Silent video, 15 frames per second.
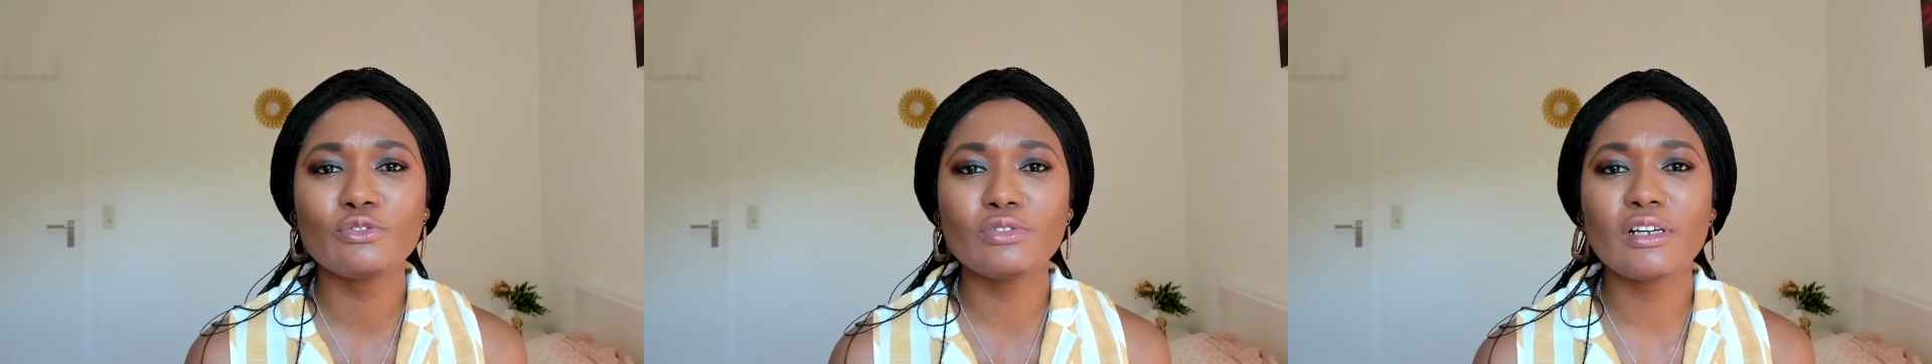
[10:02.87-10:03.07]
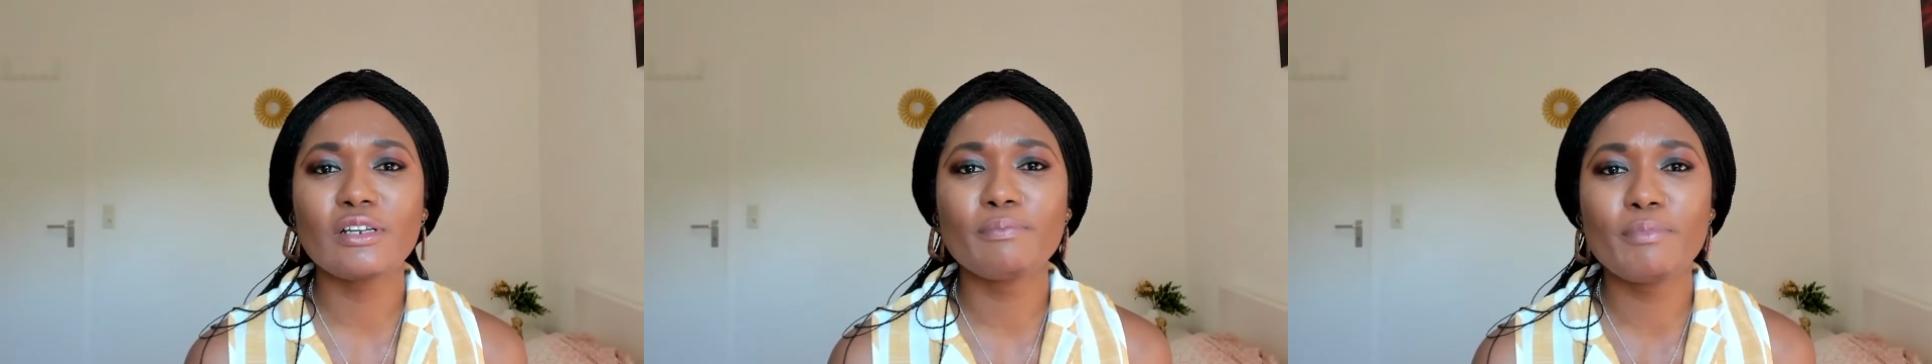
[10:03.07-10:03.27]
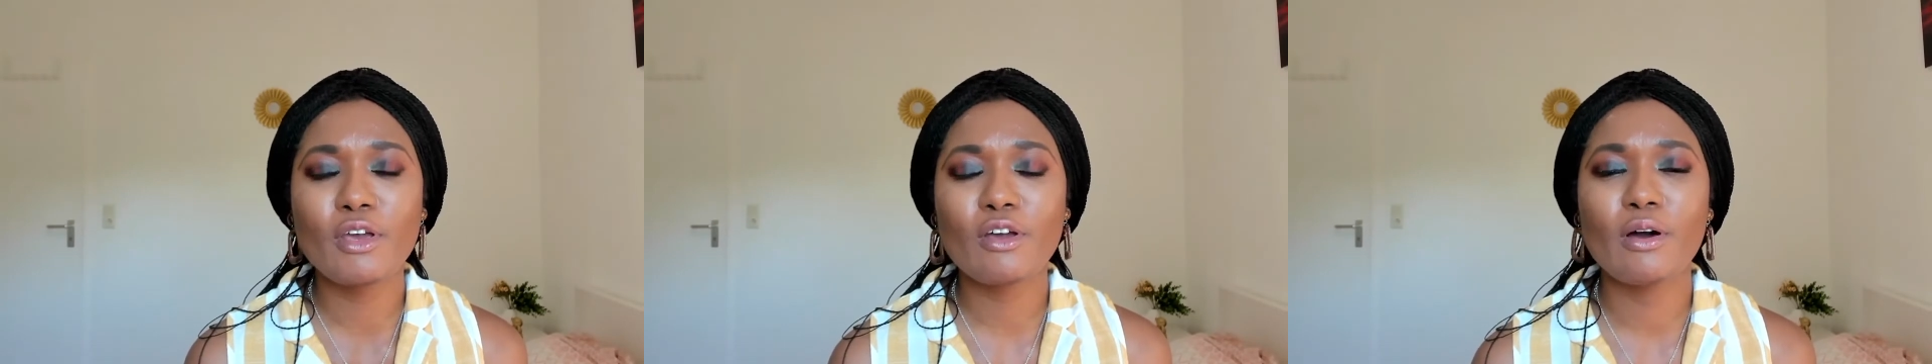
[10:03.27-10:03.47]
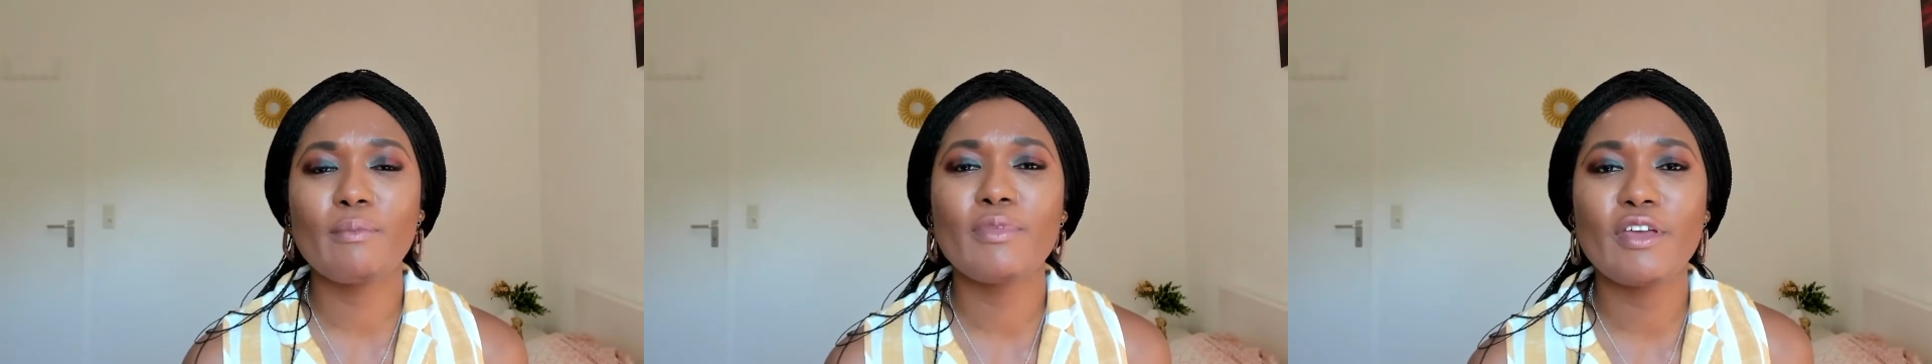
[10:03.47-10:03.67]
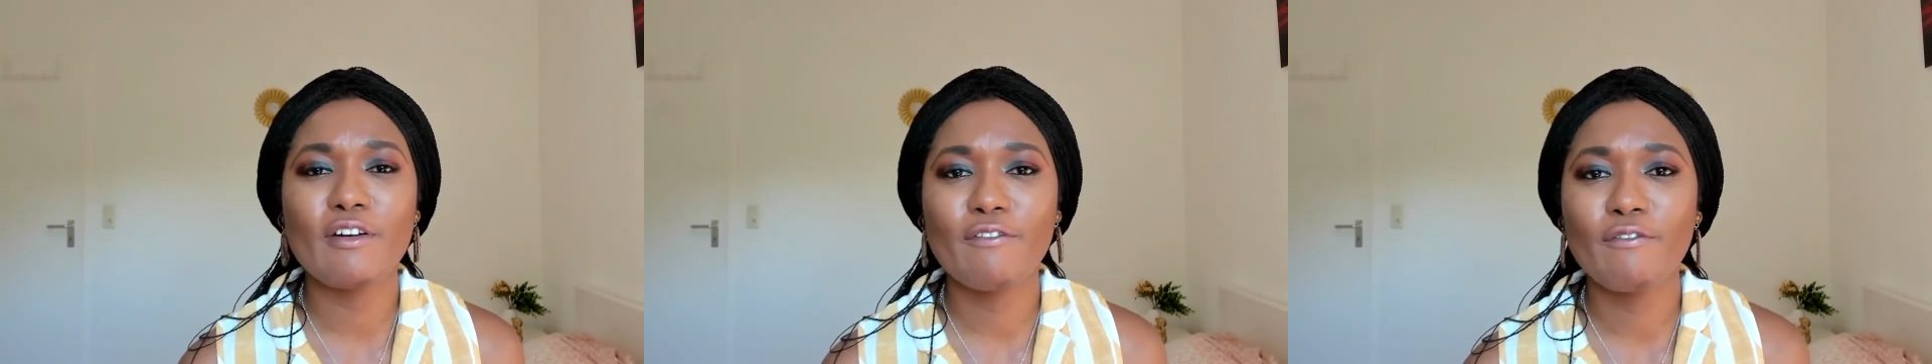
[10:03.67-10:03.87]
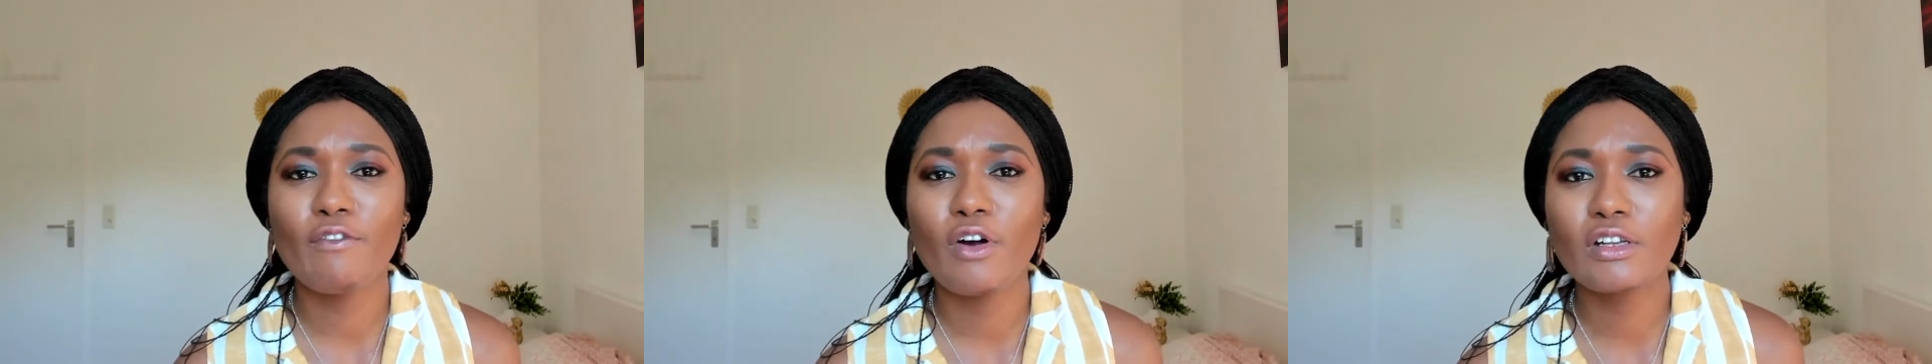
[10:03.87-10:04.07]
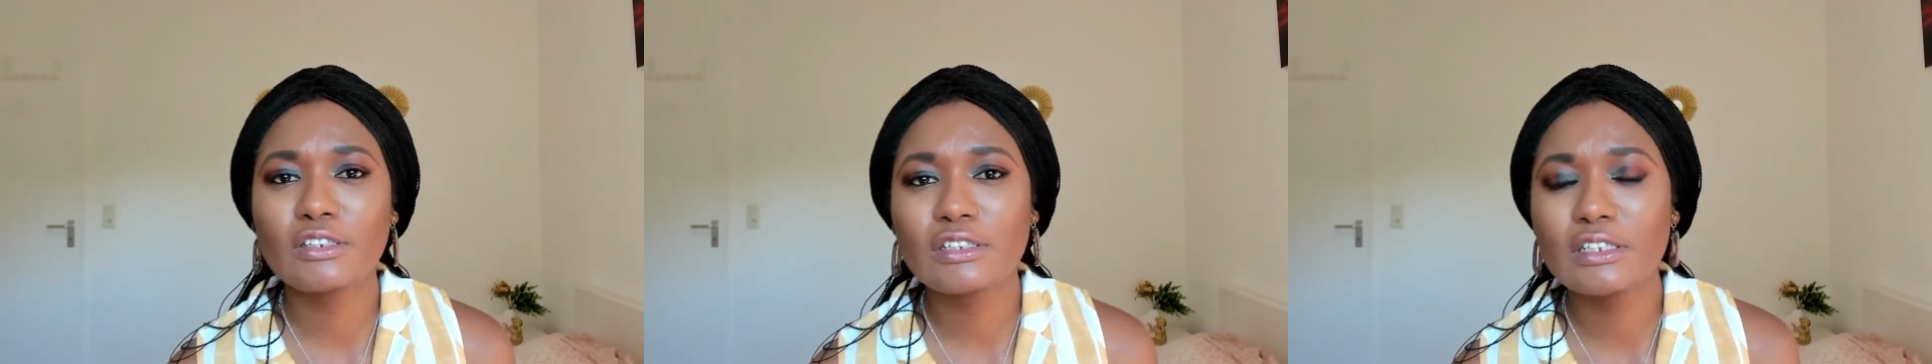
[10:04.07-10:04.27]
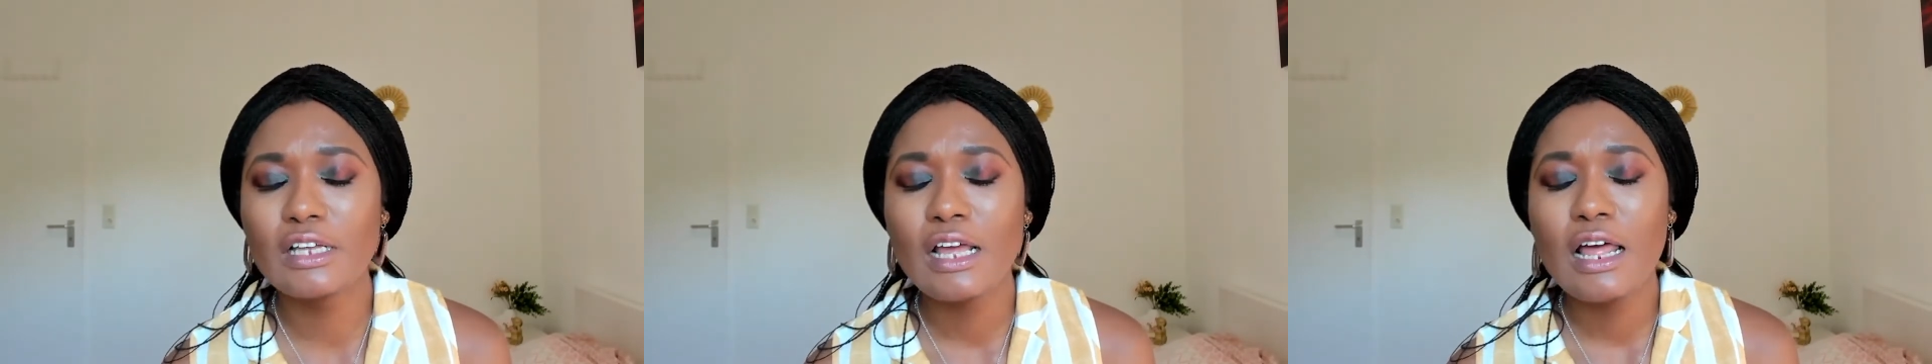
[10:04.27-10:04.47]
children pick up their
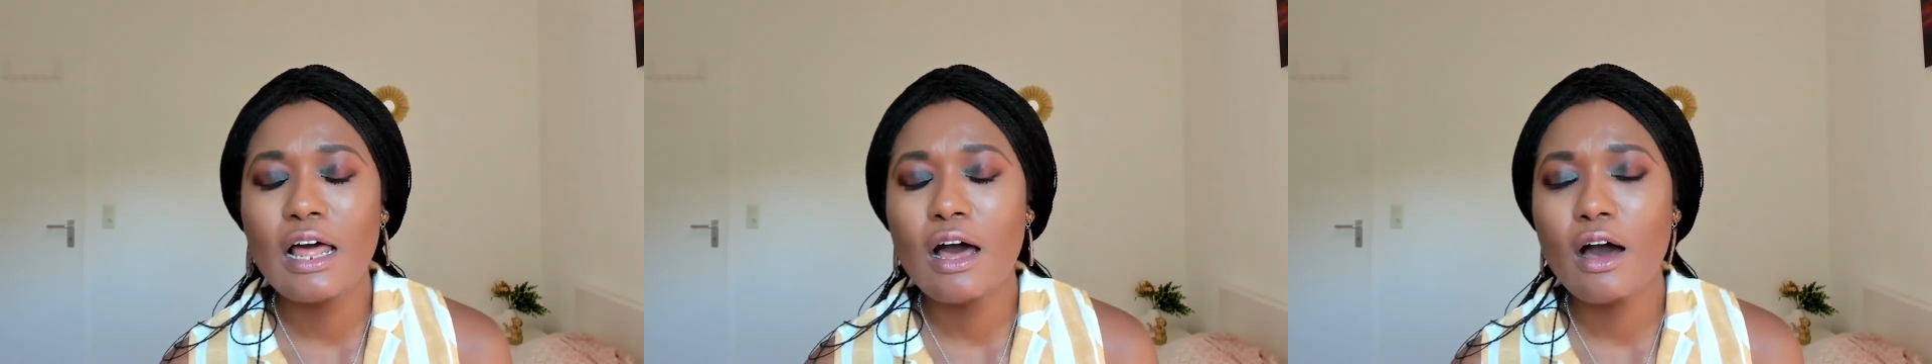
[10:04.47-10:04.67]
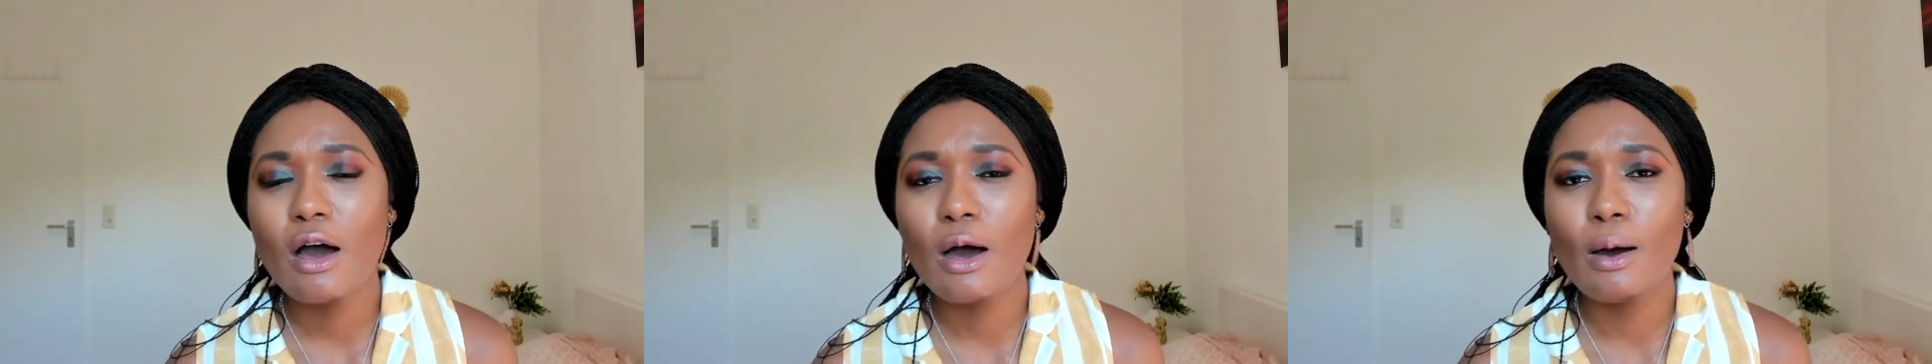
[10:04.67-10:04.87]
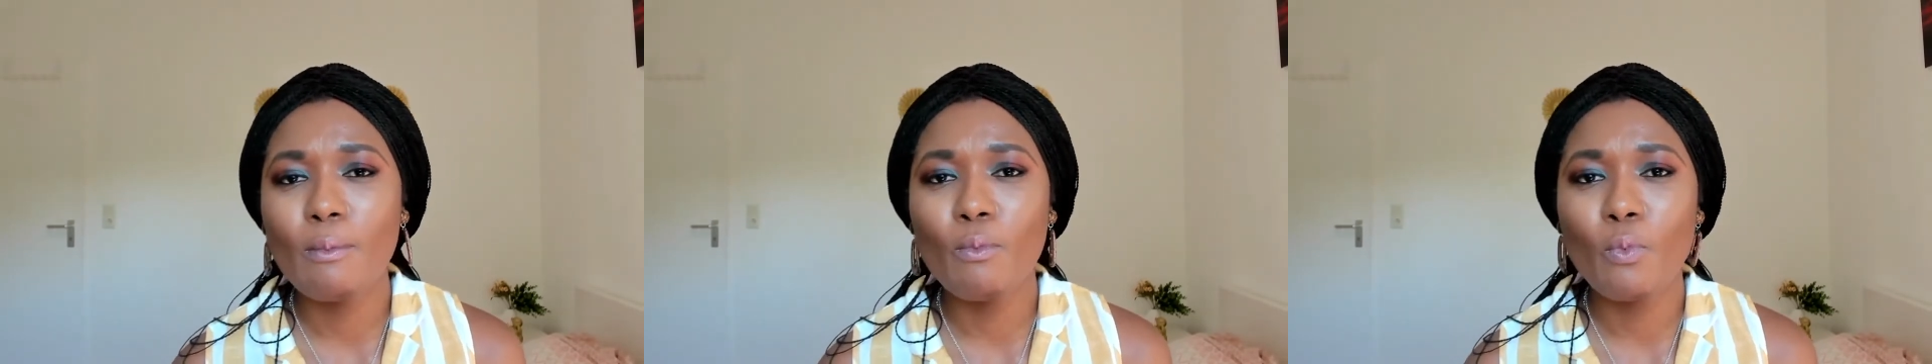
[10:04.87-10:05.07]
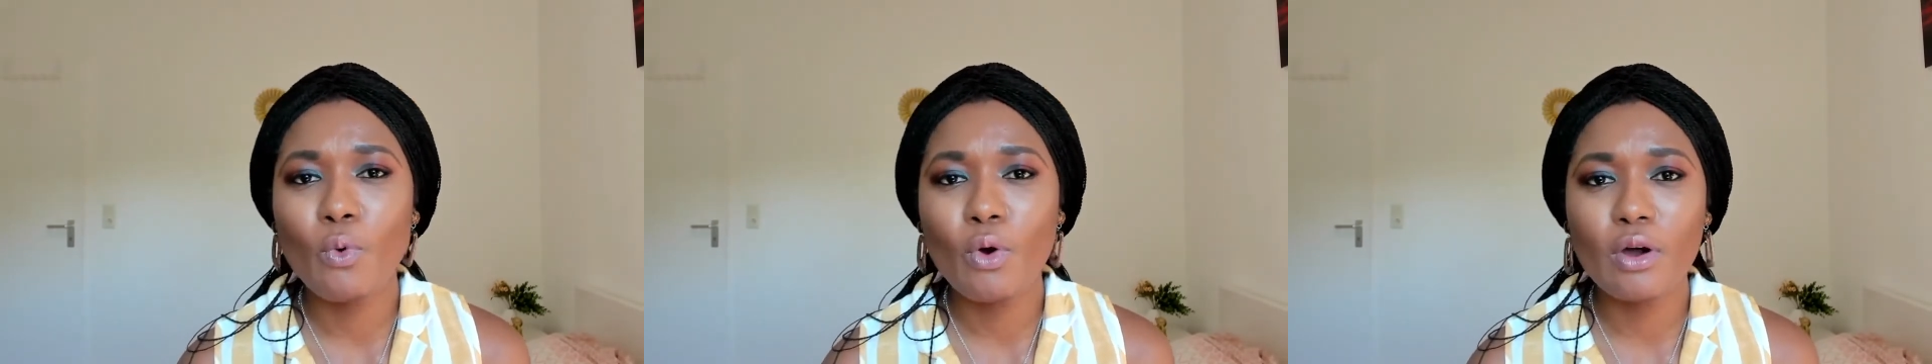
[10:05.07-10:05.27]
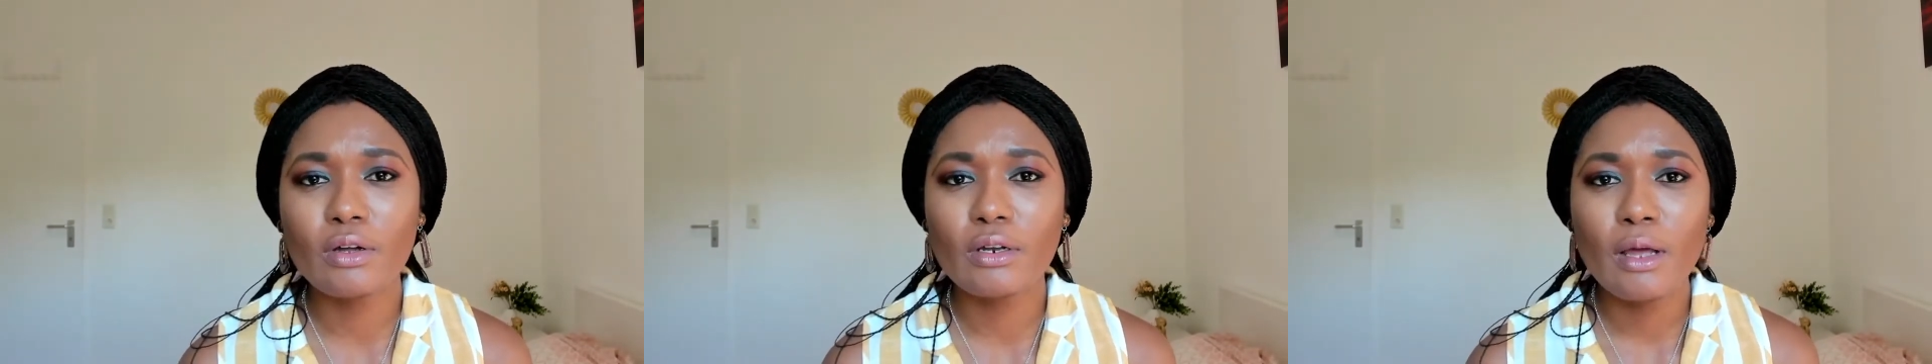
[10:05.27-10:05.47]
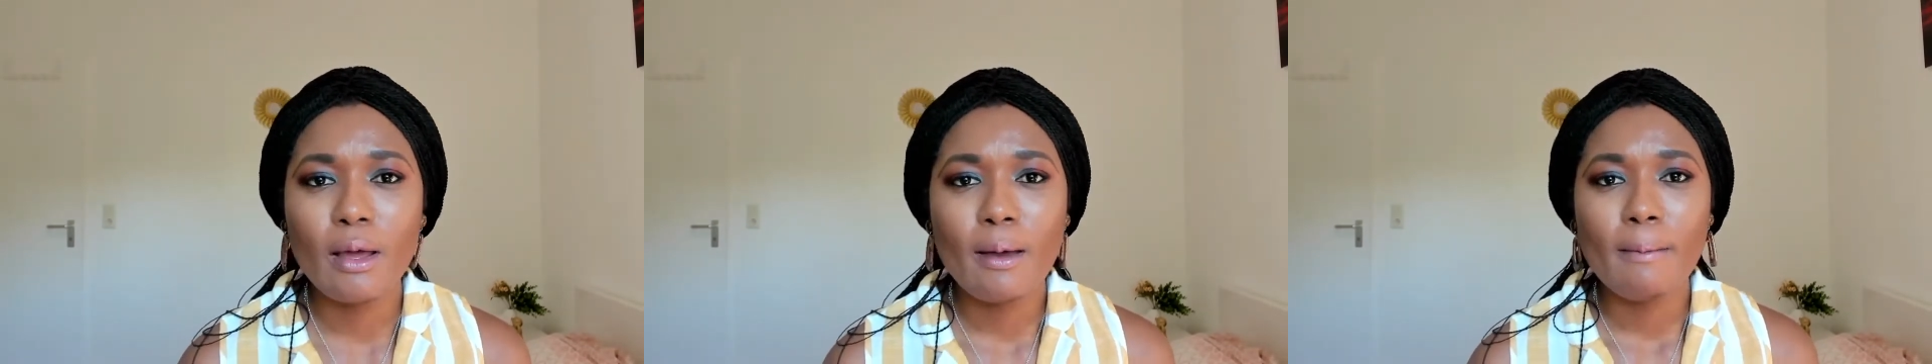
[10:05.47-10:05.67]
first word.